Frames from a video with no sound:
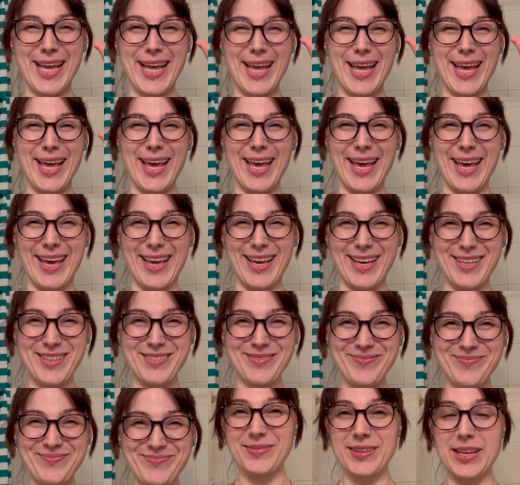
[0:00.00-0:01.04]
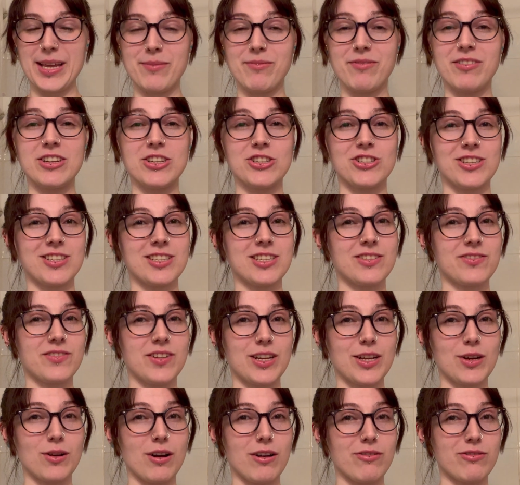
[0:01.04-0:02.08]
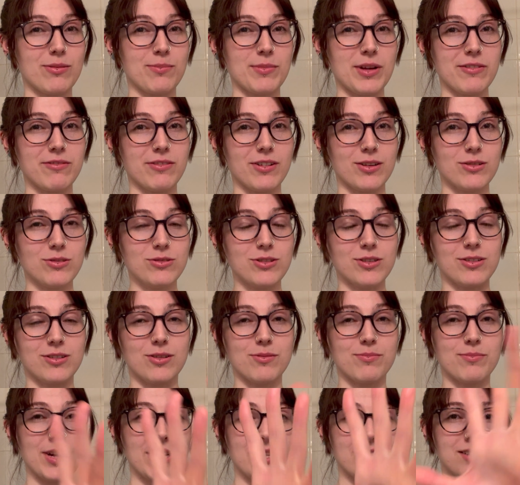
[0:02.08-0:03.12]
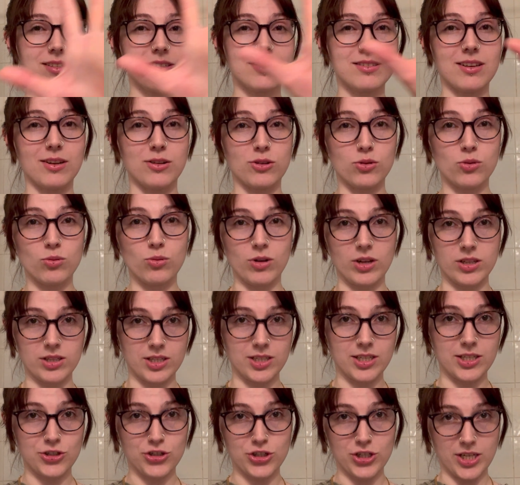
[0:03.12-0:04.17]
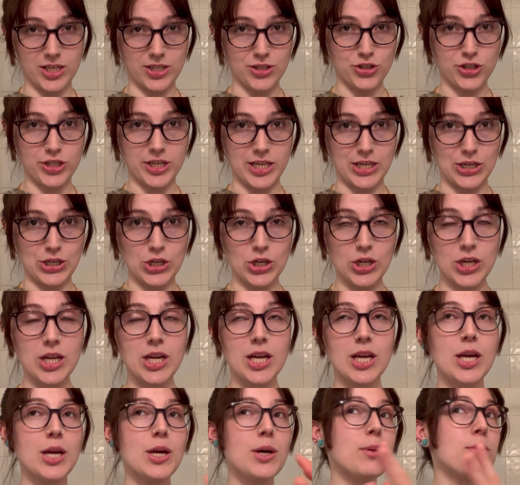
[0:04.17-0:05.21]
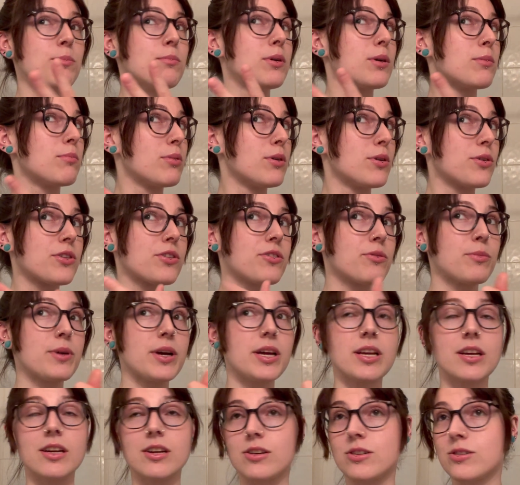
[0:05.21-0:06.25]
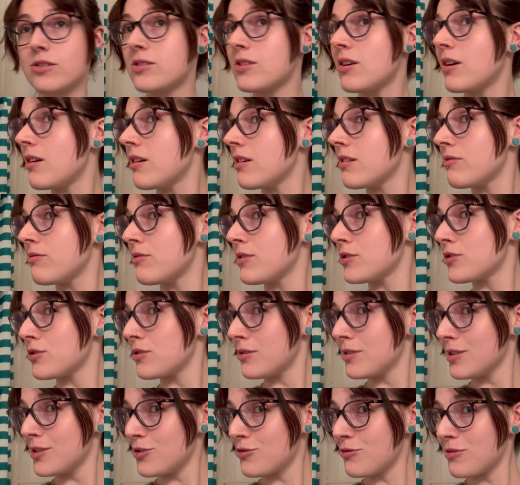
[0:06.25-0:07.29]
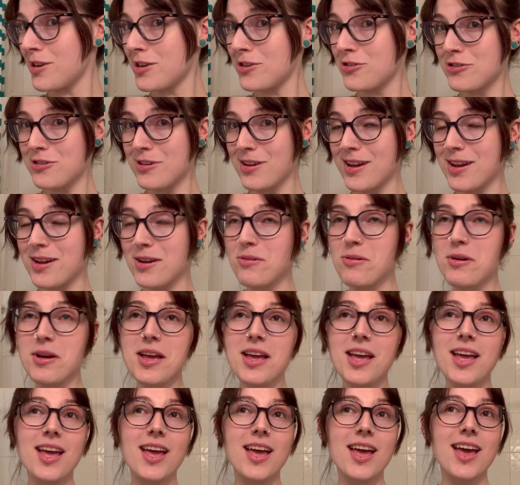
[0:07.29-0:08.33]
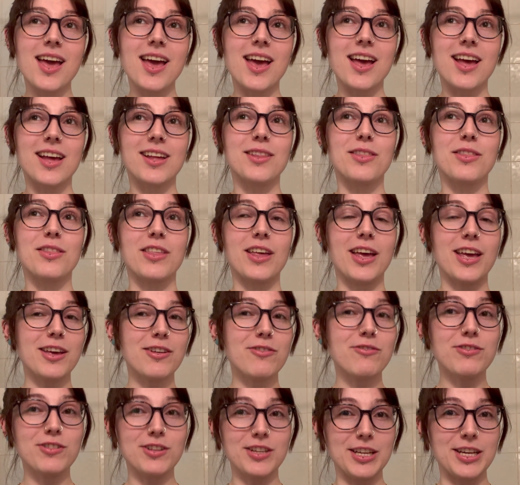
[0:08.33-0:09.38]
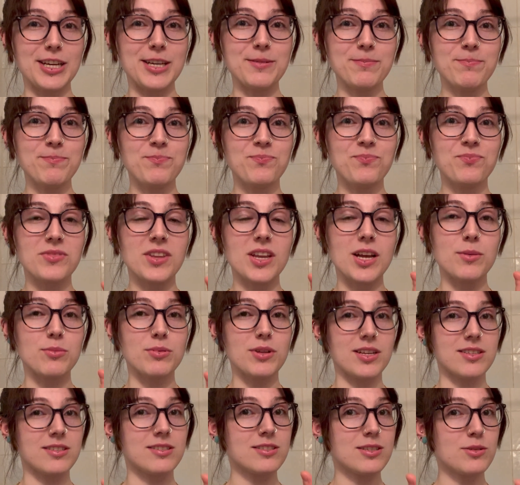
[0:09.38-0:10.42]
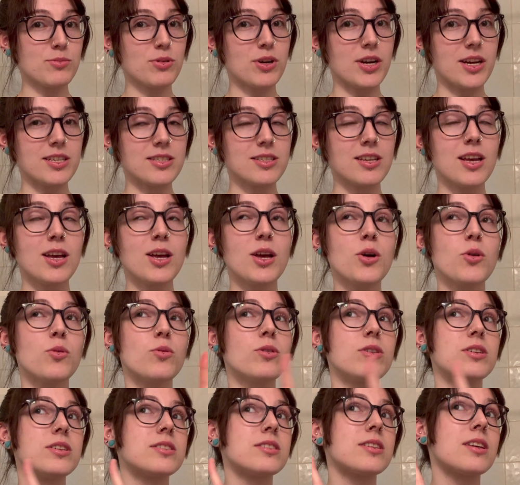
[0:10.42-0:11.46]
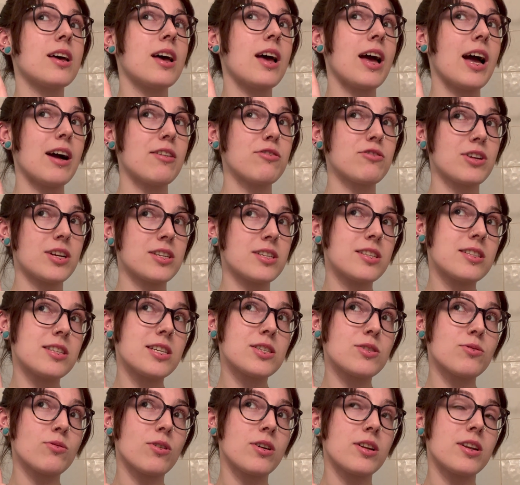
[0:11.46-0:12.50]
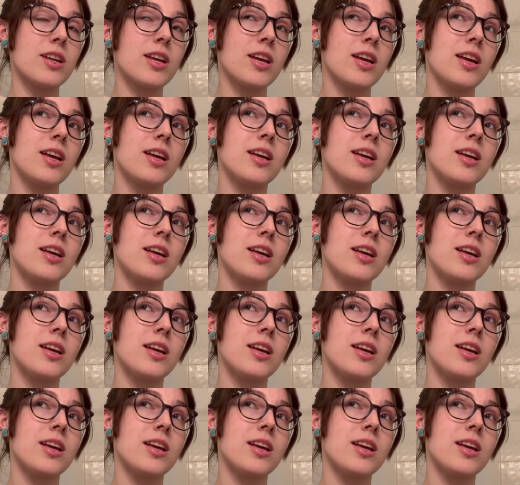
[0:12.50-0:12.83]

Hey, I'm finishing this video off on my phone, so don't mind the subtle quality change here. But both of my ears are officially stretched now. And thankfully, a pleasant surprise was after I did this one